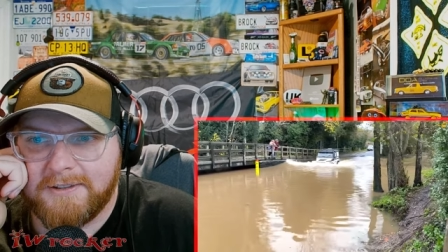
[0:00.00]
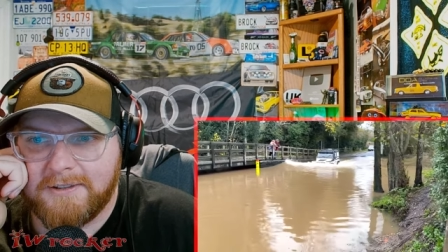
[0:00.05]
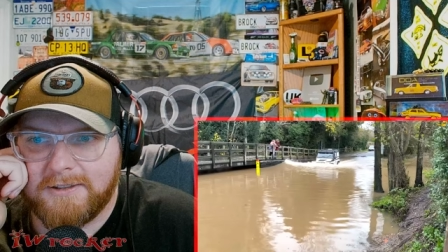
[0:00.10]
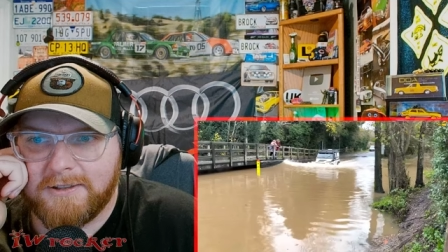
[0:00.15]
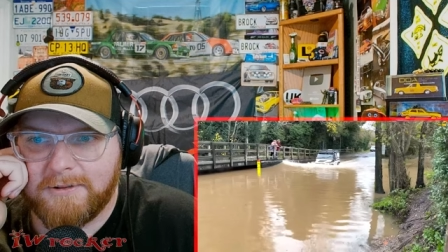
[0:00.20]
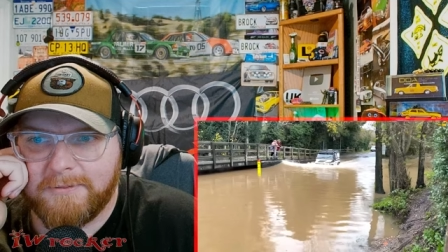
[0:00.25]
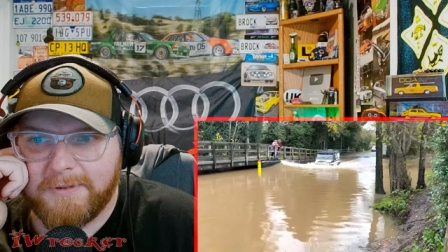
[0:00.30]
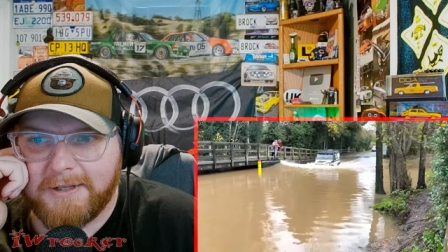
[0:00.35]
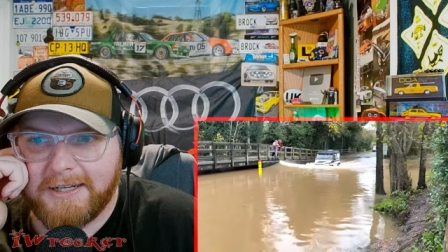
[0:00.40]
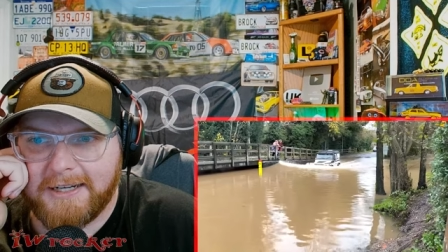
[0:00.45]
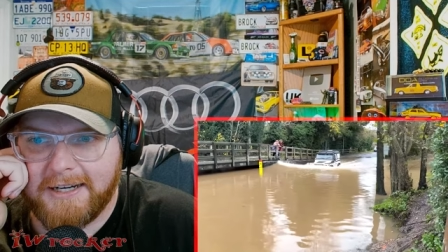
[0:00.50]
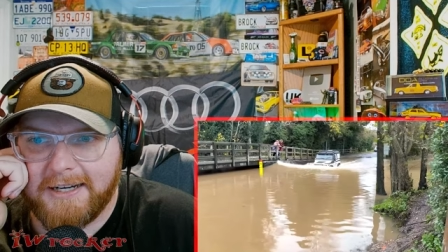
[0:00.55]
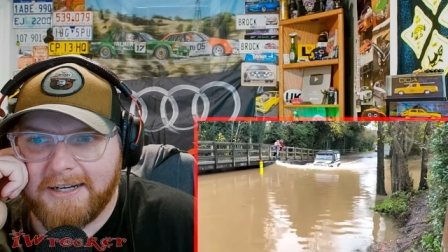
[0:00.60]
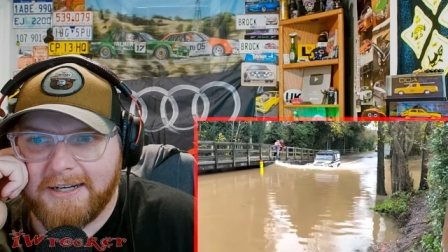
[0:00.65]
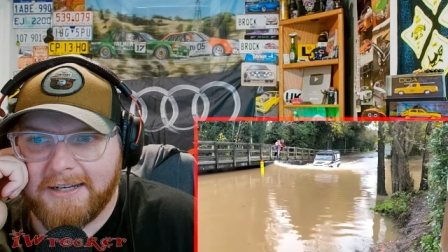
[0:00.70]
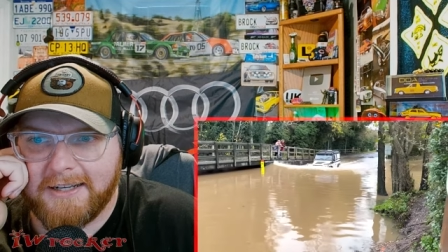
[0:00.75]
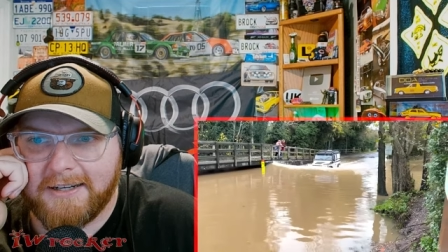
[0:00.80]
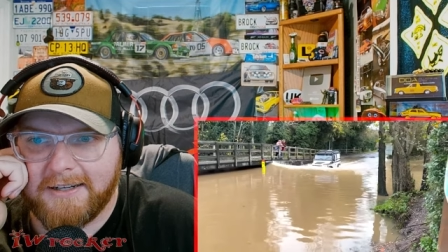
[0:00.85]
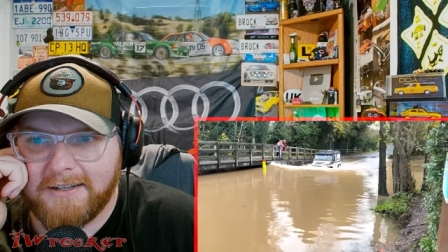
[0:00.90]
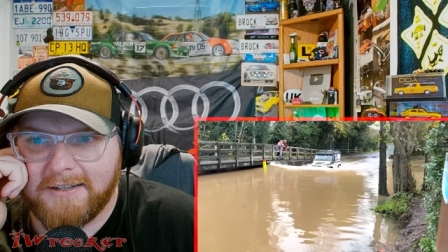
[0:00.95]
Oh my
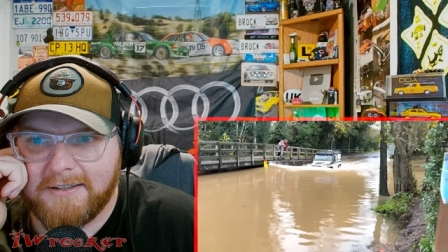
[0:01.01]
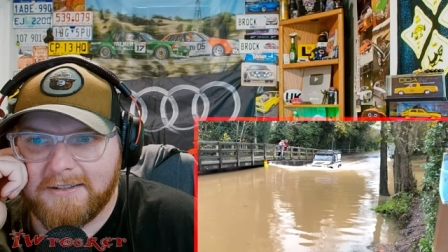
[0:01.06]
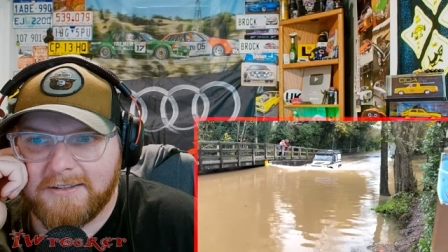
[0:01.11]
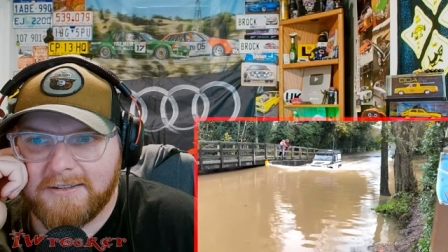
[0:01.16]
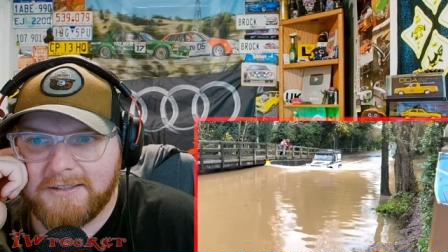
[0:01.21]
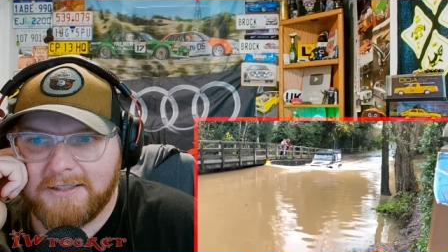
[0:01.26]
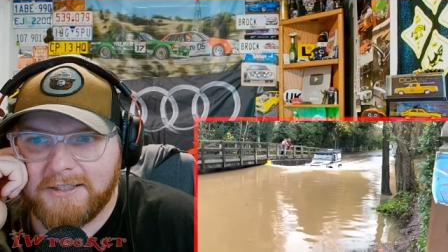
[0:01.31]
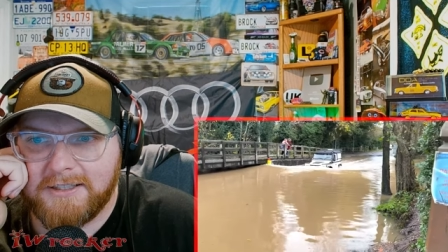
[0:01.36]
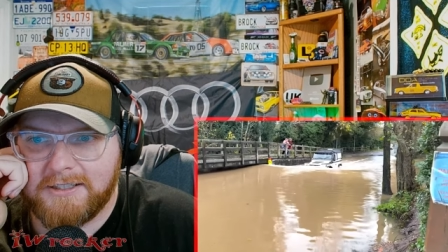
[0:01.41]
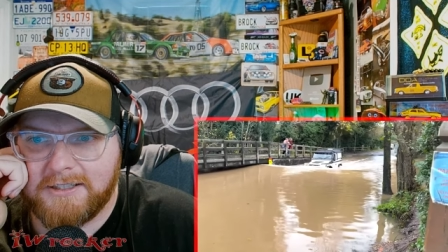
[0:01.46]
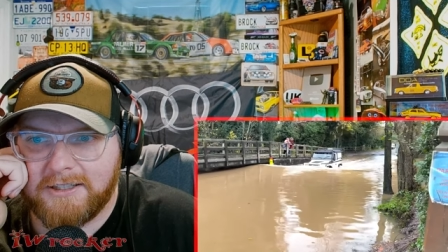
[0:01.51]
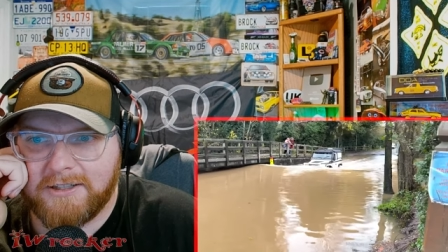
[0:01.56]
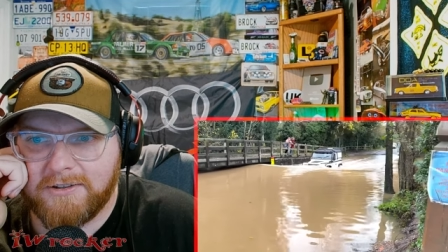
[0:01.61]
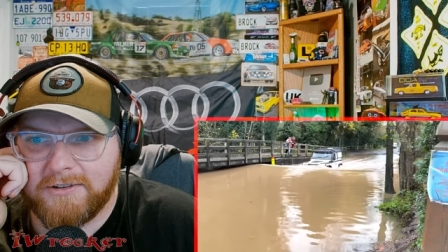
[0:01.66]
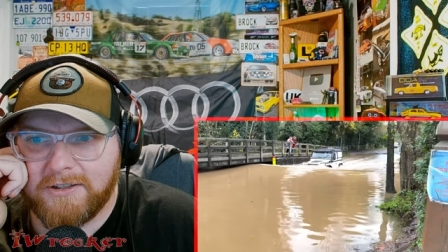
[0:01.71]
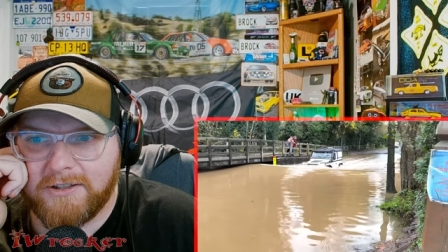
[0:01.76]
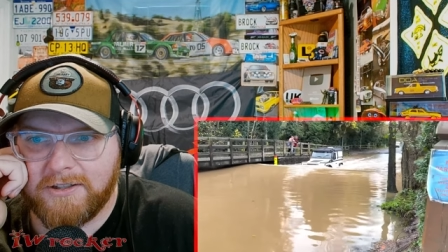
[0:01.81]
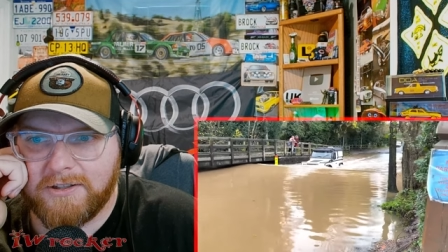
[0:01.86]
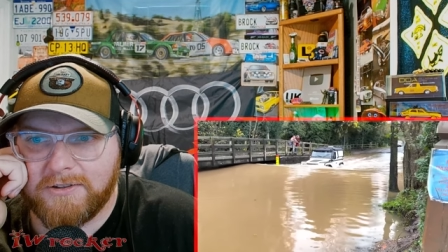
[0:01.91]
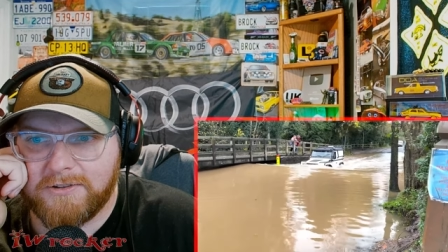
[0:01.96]
God. At least they're
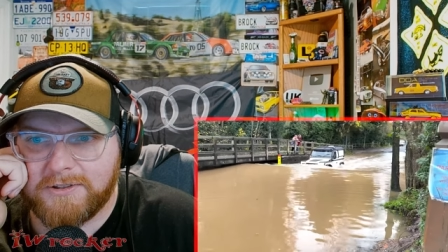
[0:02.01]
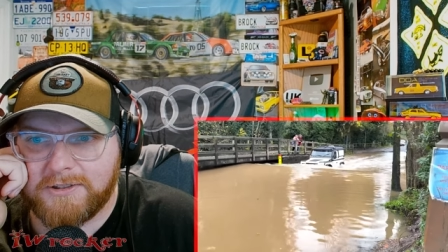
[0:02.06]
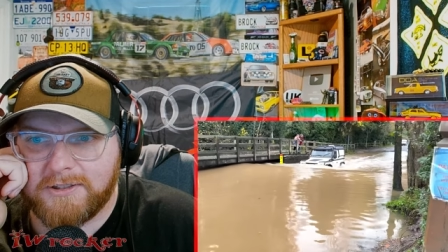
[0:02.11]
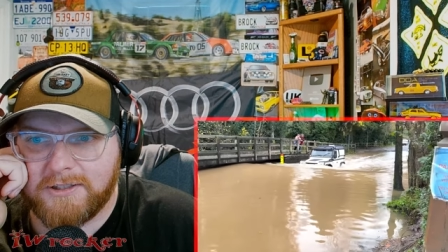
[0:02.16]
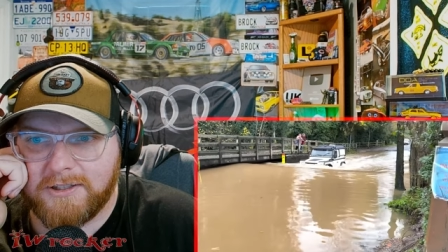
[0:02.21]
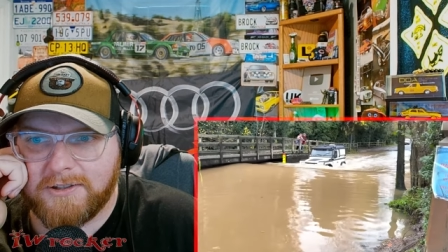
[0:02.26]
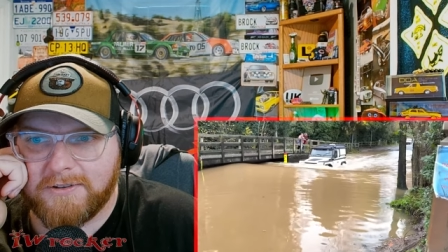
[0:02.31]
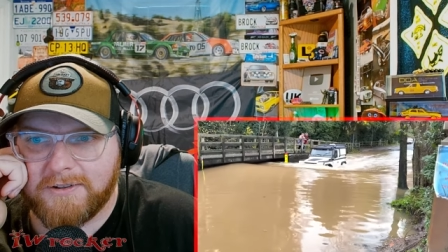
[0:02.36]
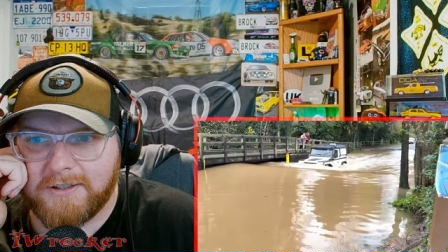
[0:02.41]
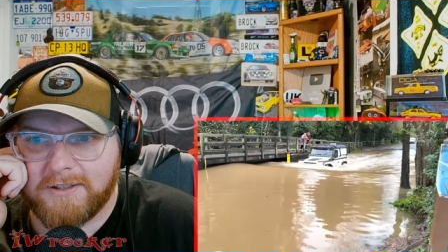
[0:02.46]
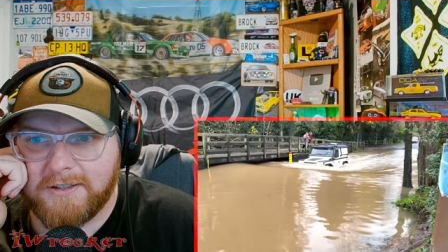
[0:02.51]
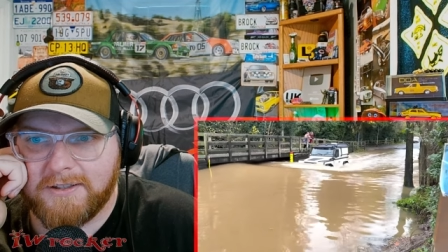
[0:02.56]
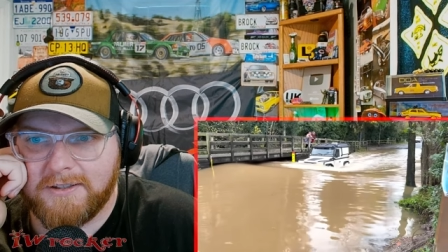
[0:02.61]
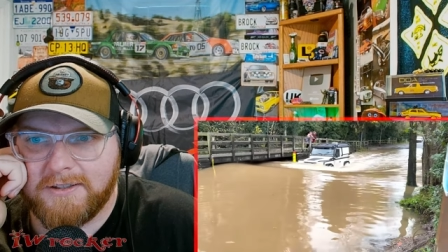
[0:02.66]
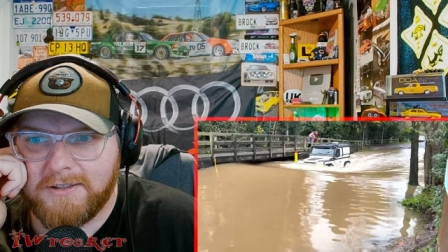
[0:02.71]
going a little slower.